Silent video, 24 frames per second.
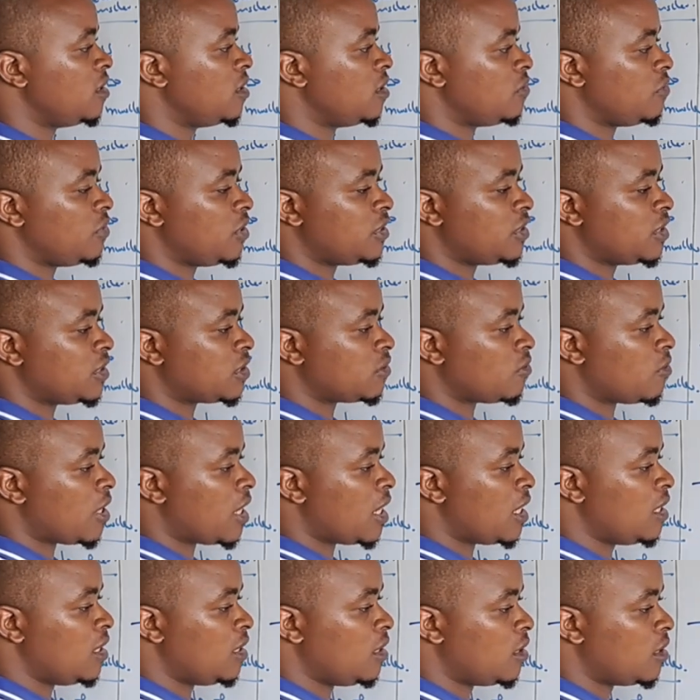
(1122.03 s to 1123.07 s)
which is
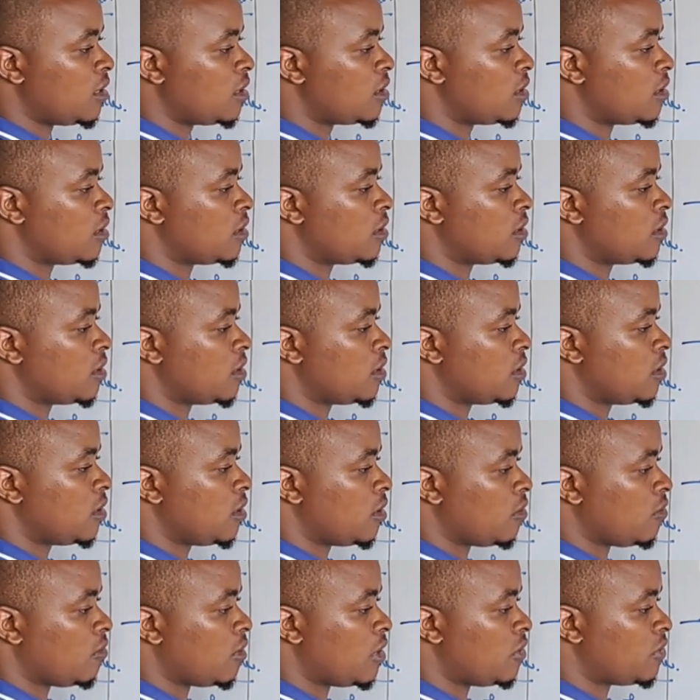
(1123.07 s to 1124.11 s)

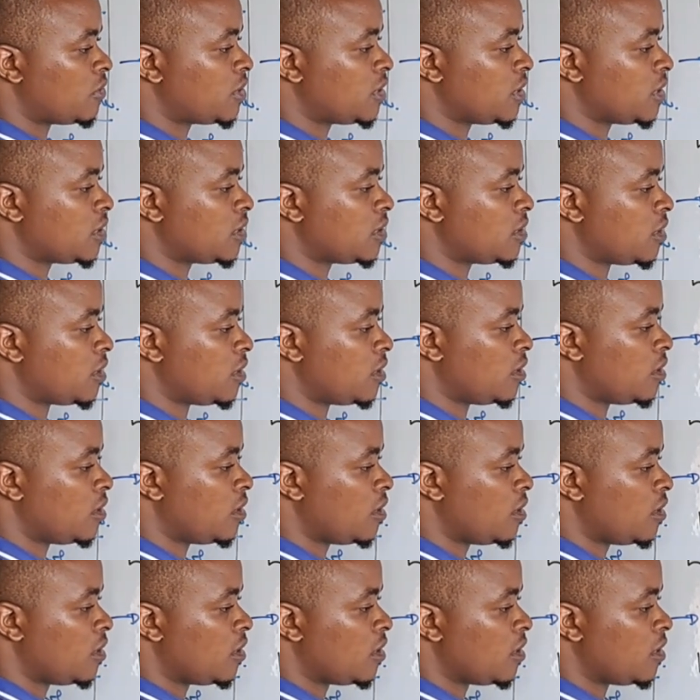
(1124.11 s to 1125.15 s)
160
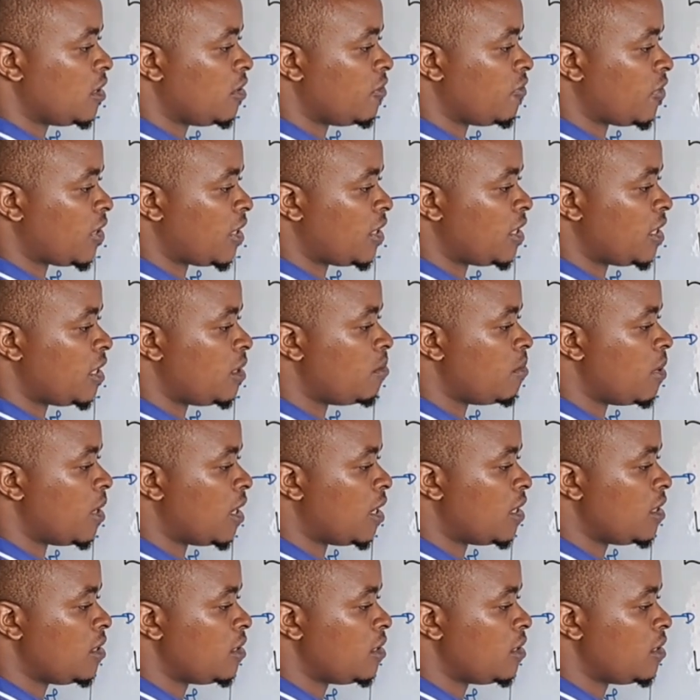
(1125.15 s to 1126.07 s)
divided by